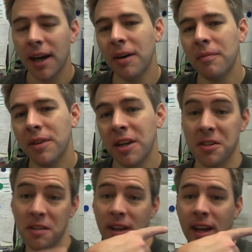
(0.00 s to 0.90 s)
They're
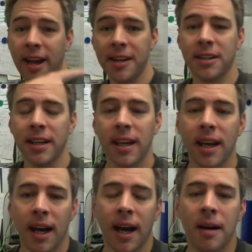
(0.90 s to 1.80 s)
just over there, actually.
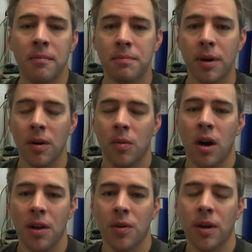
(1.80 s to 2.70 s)
But
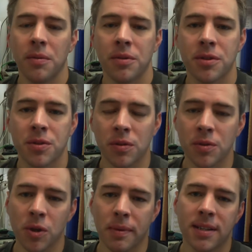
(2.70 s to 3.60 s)
what I thought I would just sort
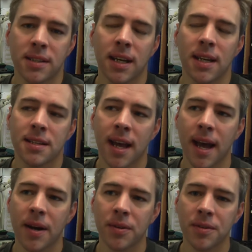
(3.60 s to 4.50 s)
of talk about today is
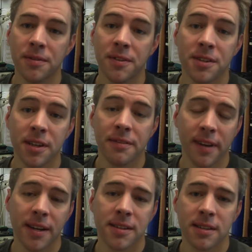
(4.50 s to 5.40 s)
how the visual
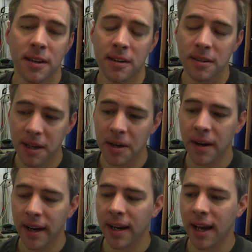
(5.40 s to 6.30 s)
effects are
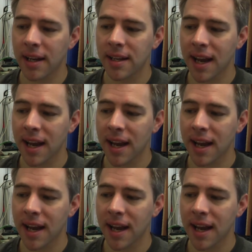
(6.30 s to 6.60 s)
going